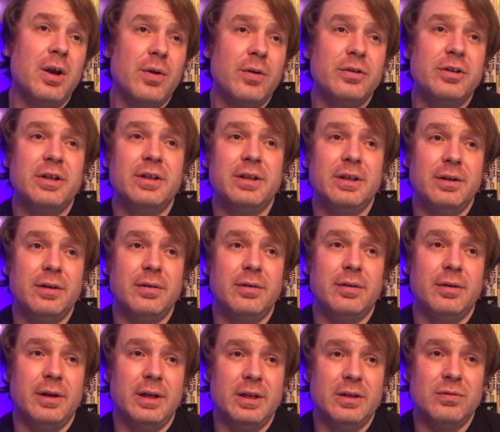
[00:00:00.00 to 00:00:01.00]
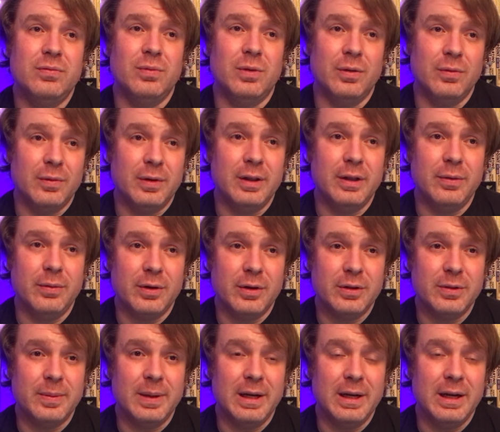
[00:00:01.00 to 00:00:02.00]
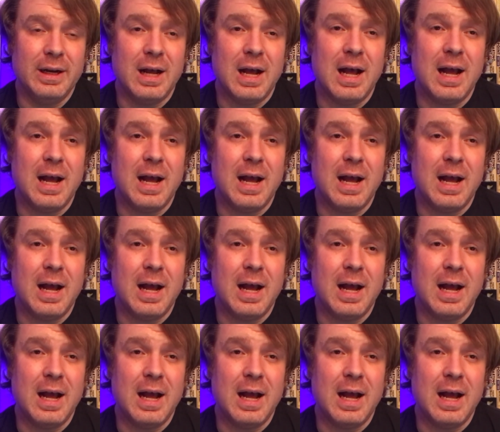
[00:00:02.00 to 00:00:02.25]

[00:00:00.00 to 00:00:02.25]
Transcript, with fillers: which I think is what really works about it.